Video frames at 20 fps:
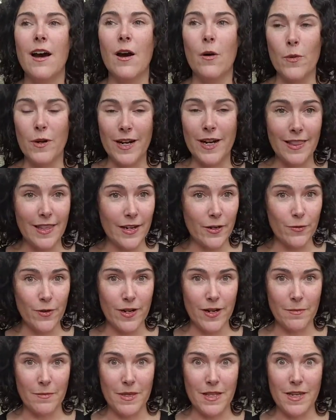when I let it
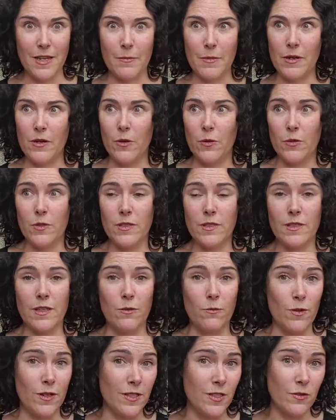run on medium,
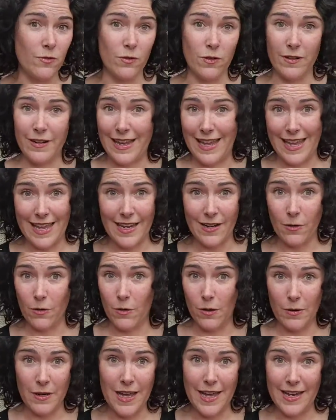it runs for 8
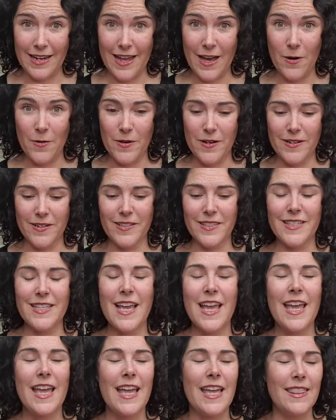or 9 hours,
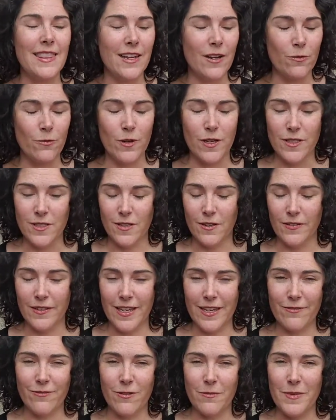and then it runs all
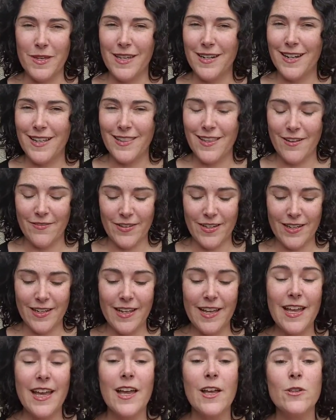night for me, and I love it.
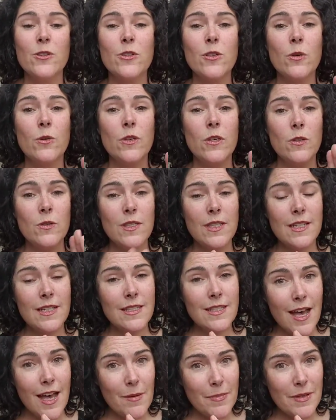So using it
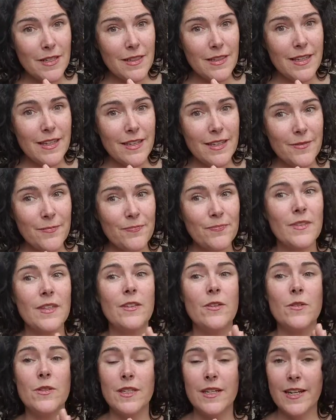topically,
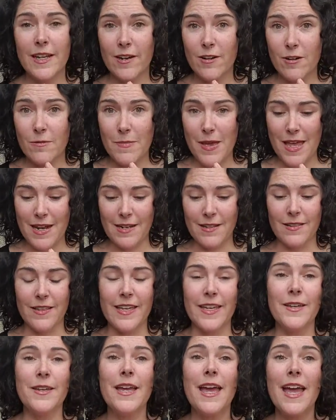using it
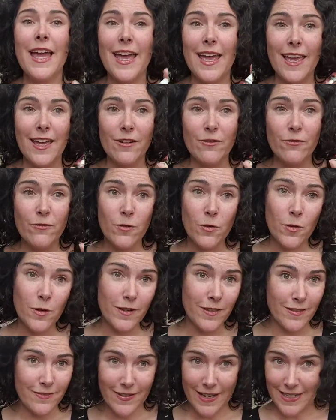aromatically, and
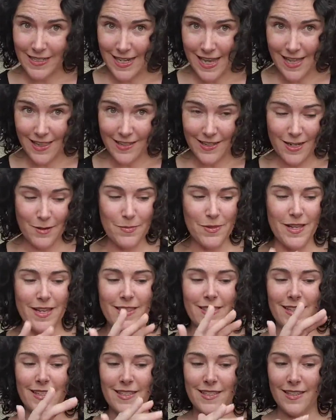for the Vitality
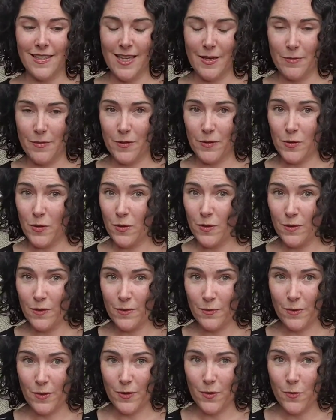blend that's labeled
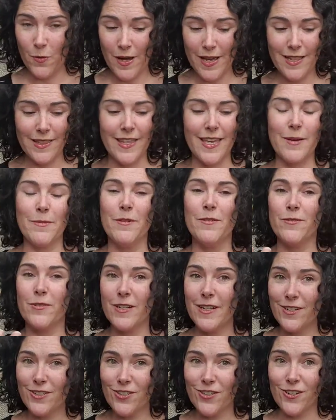with a white label for
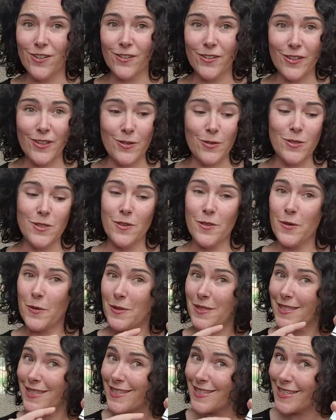internal use, although
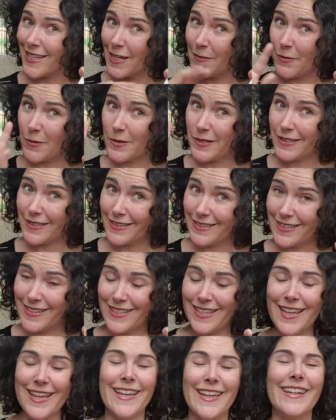it's the same oil
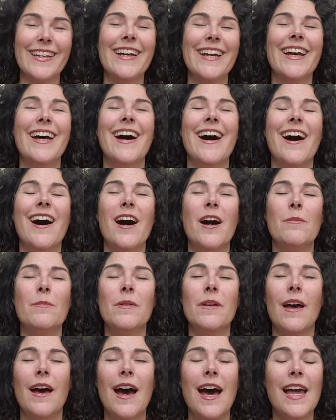inside,
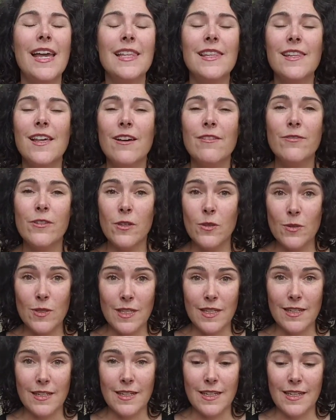I love
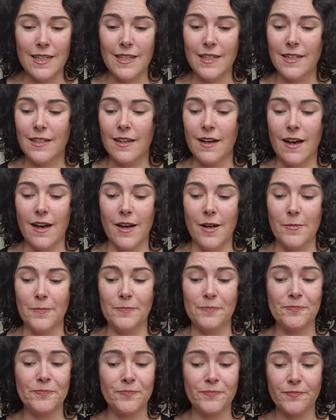using it.
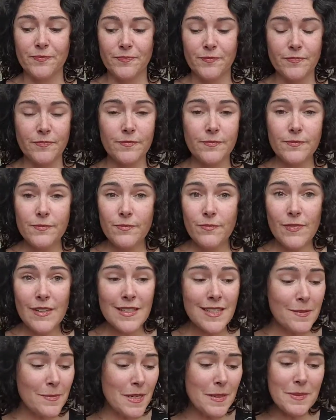
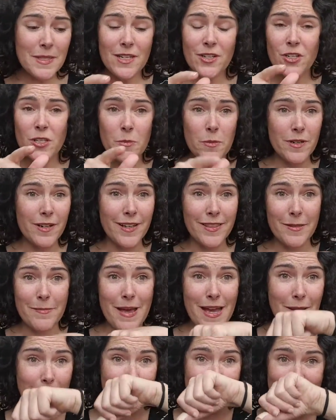Sometimes I just put it on the
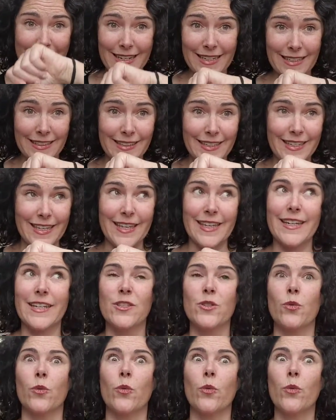back of my hand and lick it.
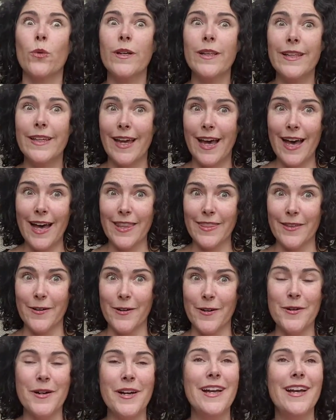It's really hot
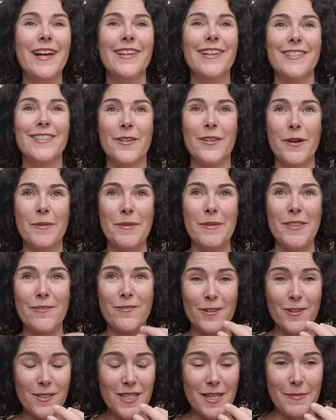though. So, the
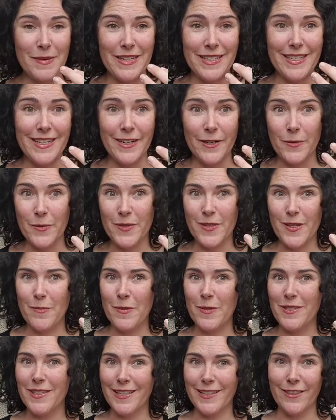first time I did it, it was
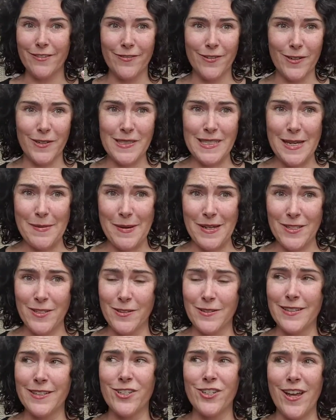almost like the first time I
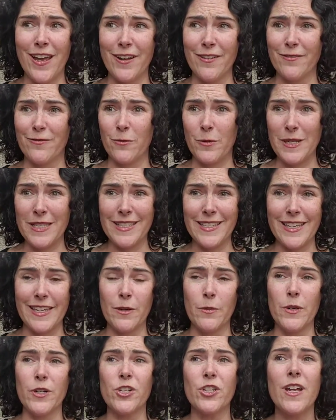took a shot of whiskey,
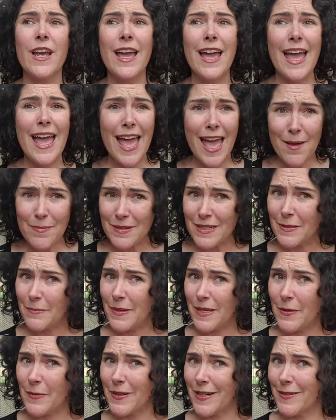which happened to
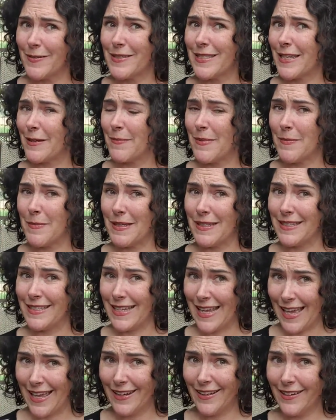be when I was like maybe
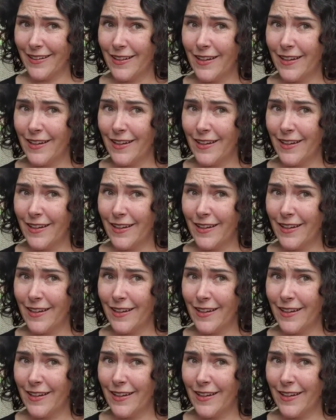10.